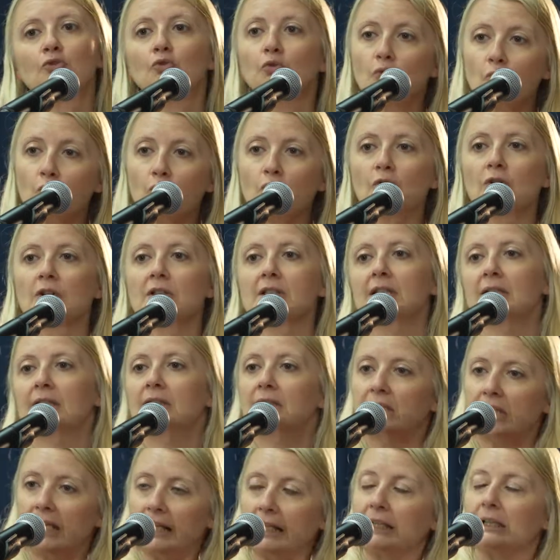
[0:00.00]
tools
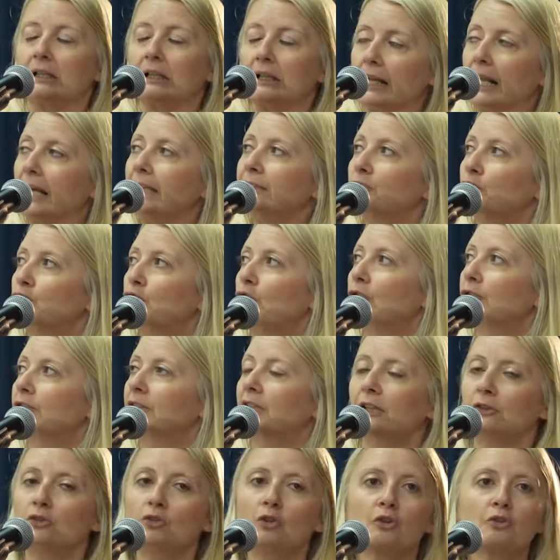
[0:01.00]
and then later on
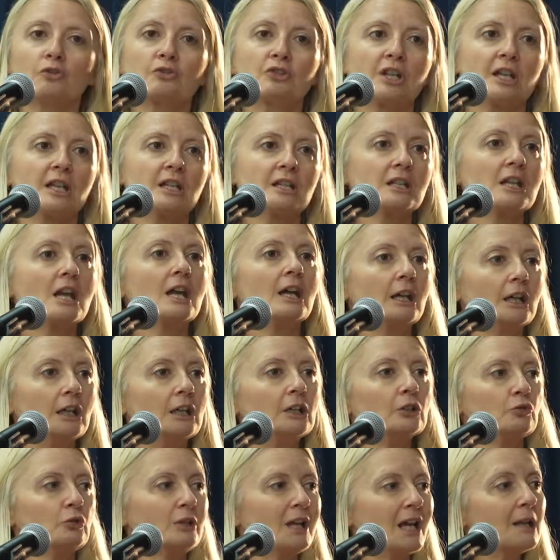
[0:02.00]
technologies
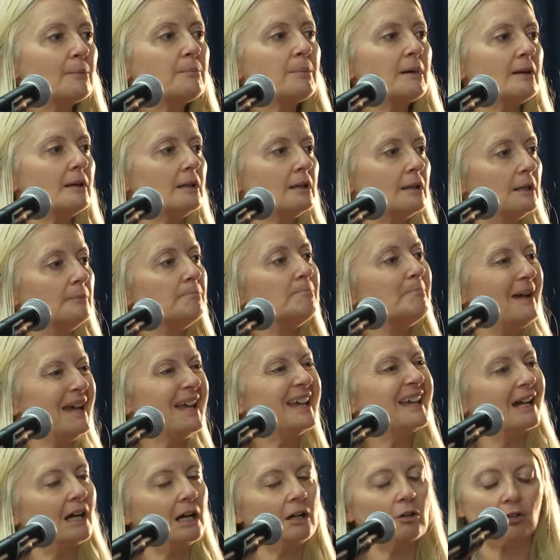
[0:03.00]
to help
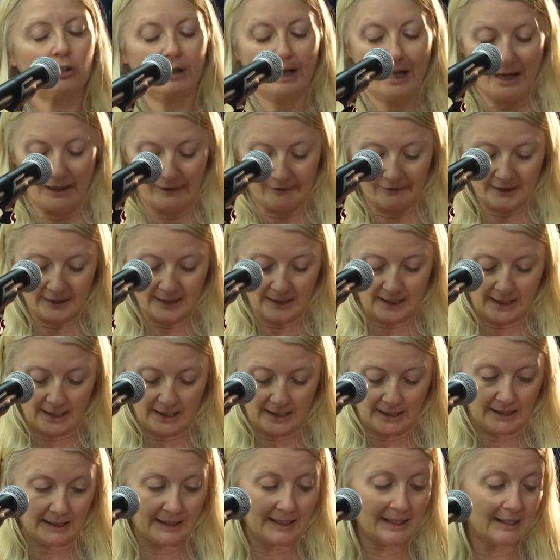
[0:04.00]
make our lives
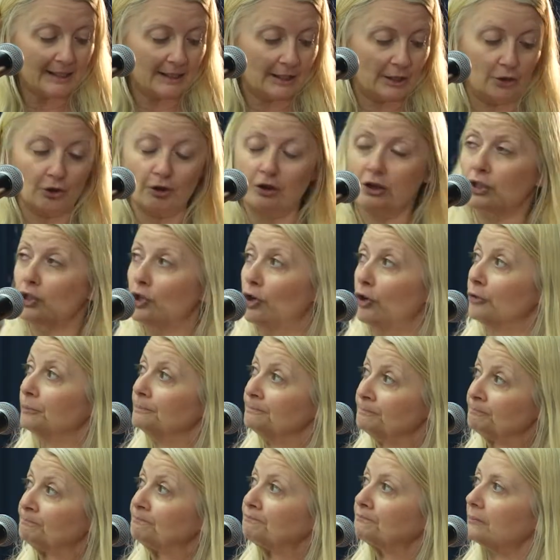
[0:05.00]
easier. So
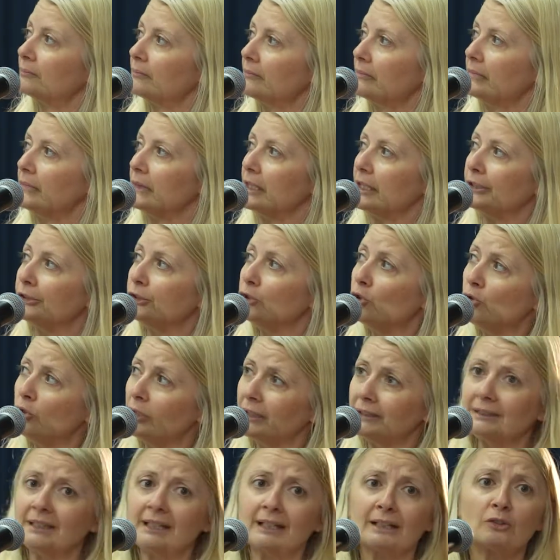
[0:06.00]
you
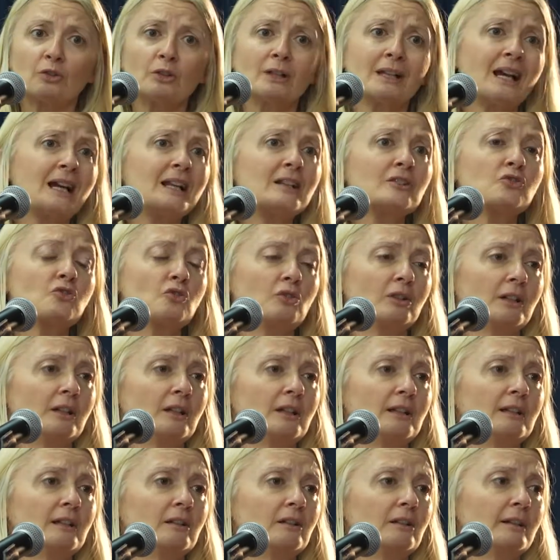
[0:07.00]
look at the
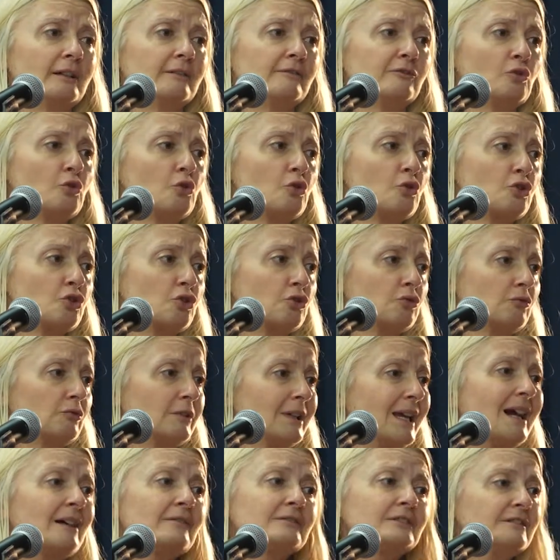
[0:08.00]
agricultural revolution,
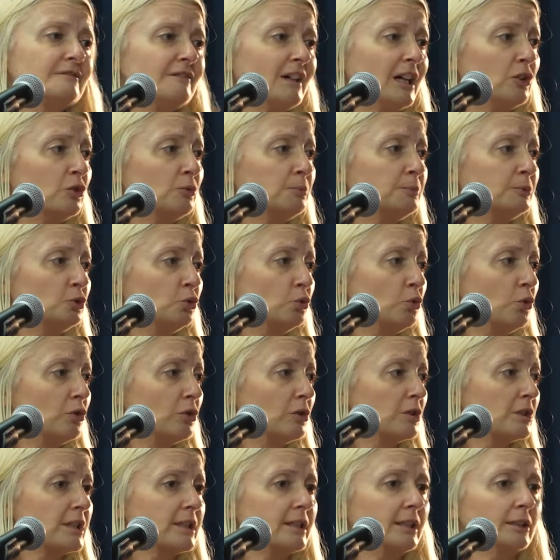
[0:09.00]
we have developed
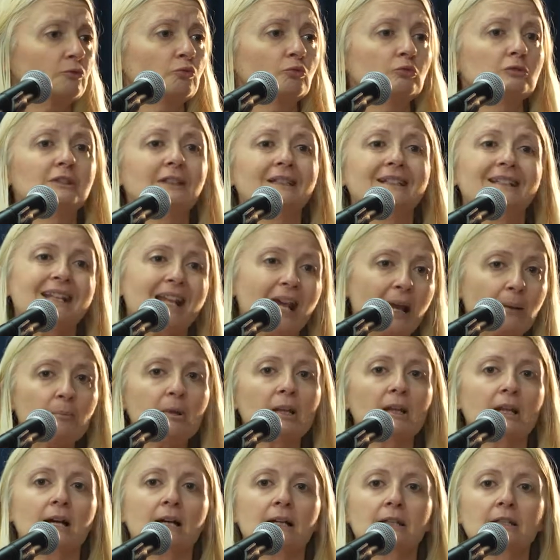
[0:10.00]
tools that would
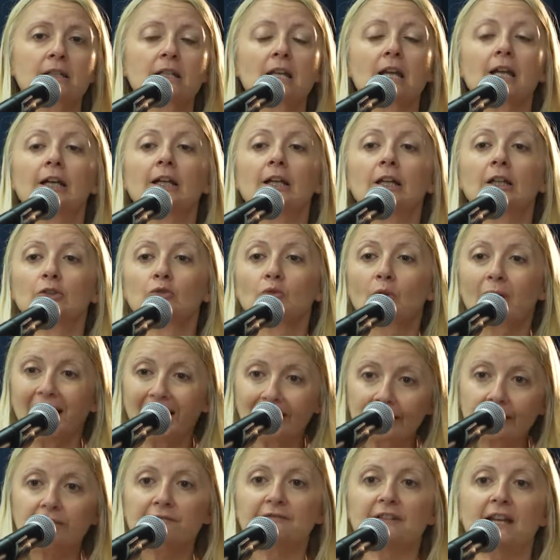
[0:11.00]
enable us to
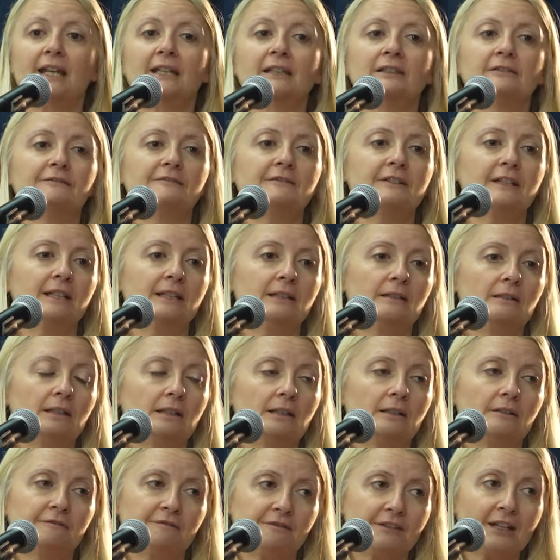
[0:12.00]
cultivate
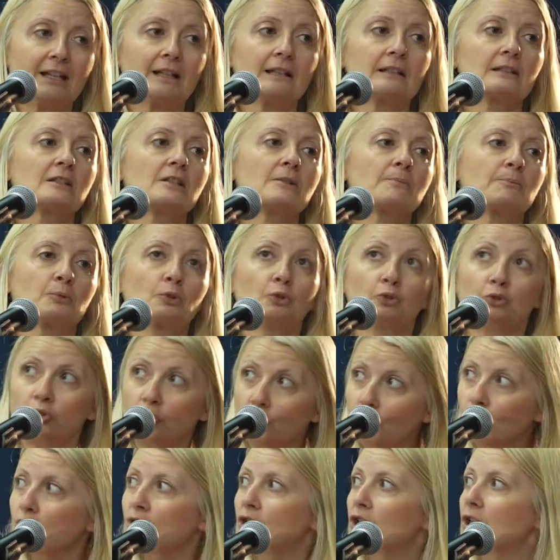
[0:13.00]
fields,
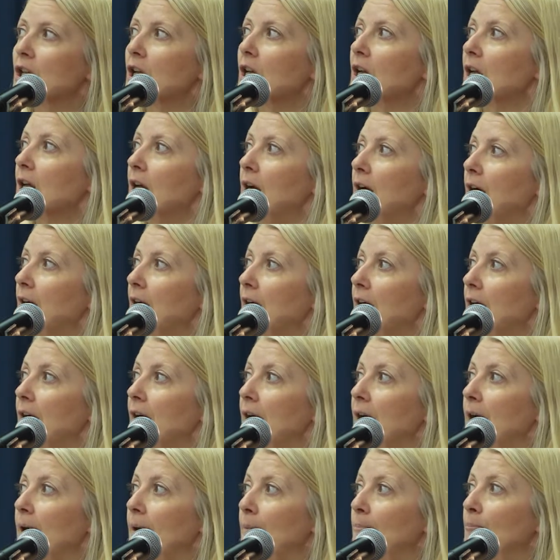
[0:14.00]
produce
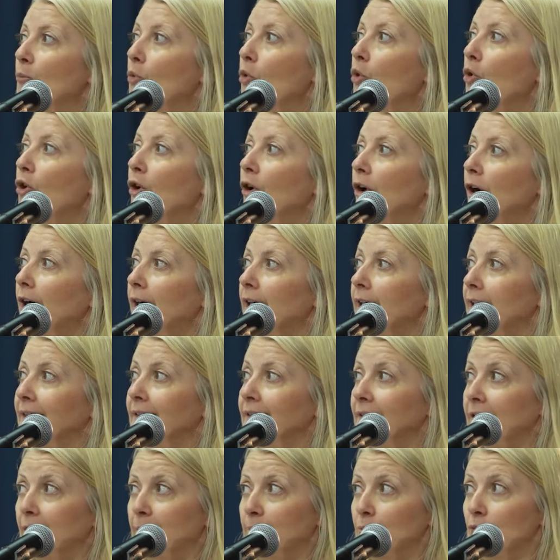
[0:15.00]
more
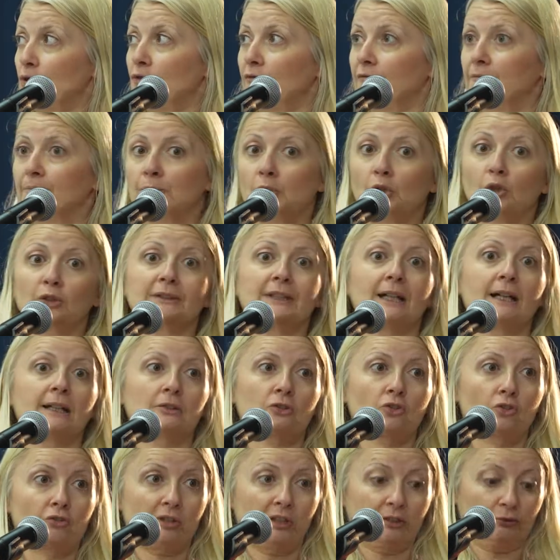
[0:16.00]
in terms of
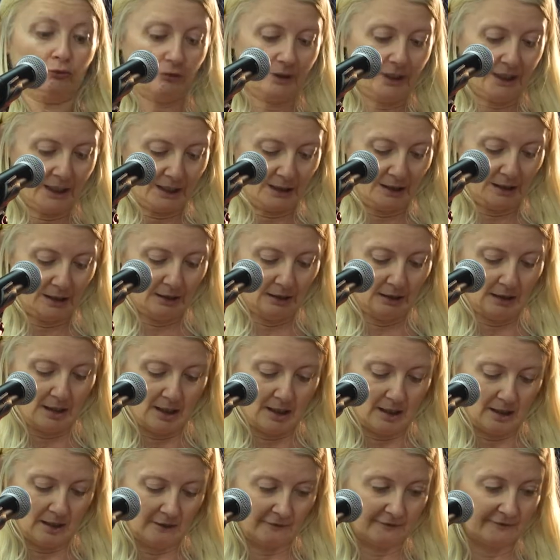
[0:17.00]
products so that we can
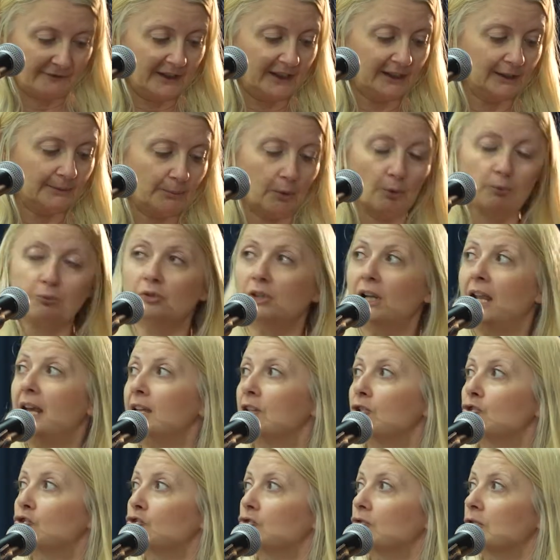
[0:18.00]
feed
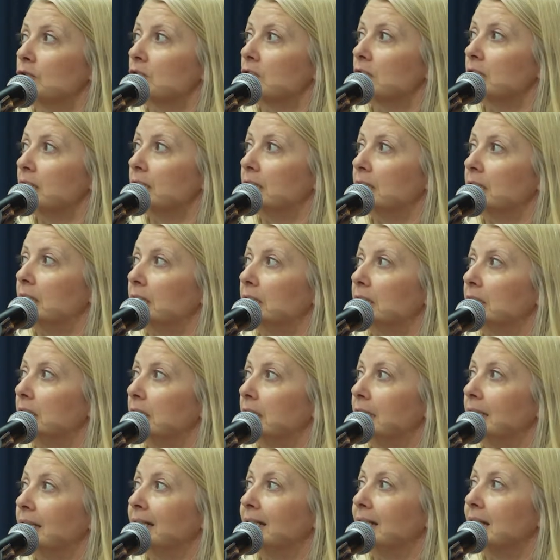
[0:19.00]
populations in
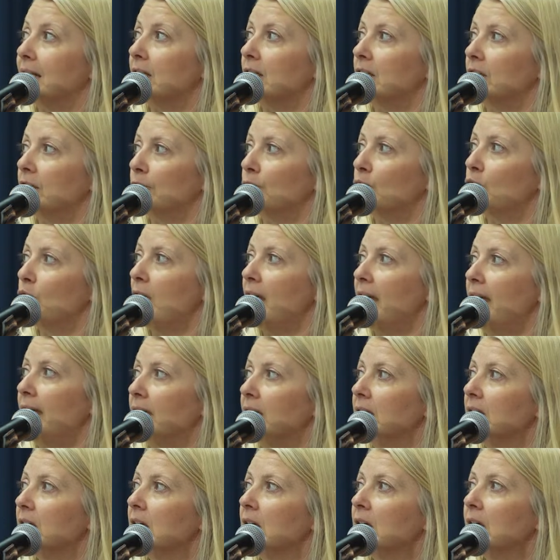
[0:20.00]
an easier
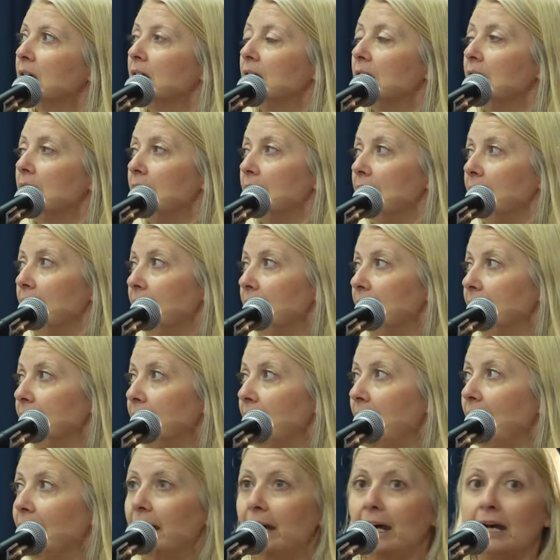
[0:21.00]
way. And
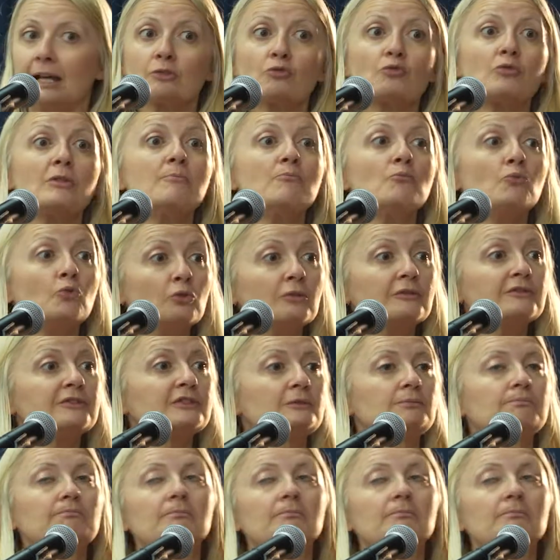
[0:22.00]
as we move